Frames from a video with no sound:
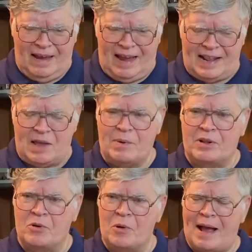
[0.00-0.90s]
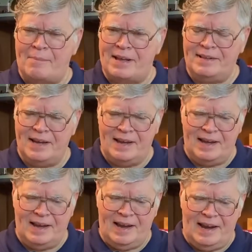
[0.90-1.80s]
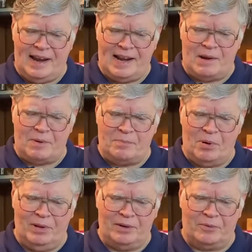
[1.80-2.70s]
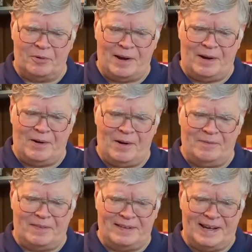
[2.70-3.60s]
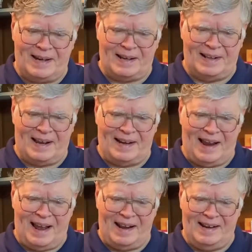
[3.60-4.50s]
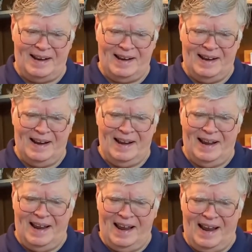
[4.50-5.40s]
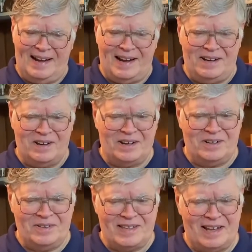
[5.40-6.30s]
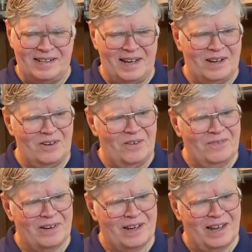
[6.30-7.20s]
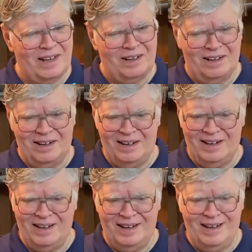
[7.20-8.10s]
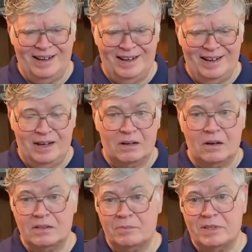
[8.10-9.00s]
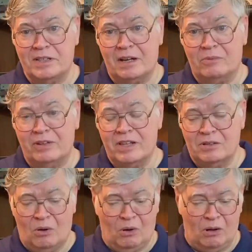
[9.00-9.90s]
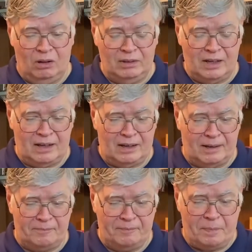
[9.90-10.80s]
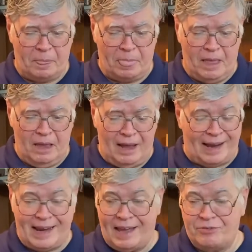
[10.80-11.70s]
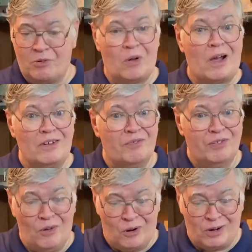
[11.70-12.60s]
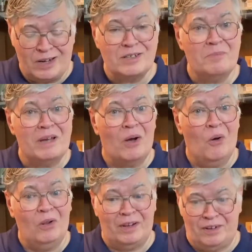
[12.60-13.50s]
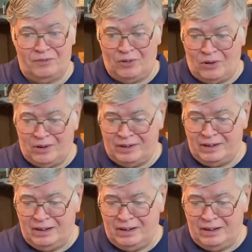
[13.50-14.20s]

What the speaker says: and they would grab it and they would pull it right off the ticket like that, and then you could use that ticket over again. Of course, I'm stuck with this hole. I can't throw it on the floor because there'd be a hole in the floor, and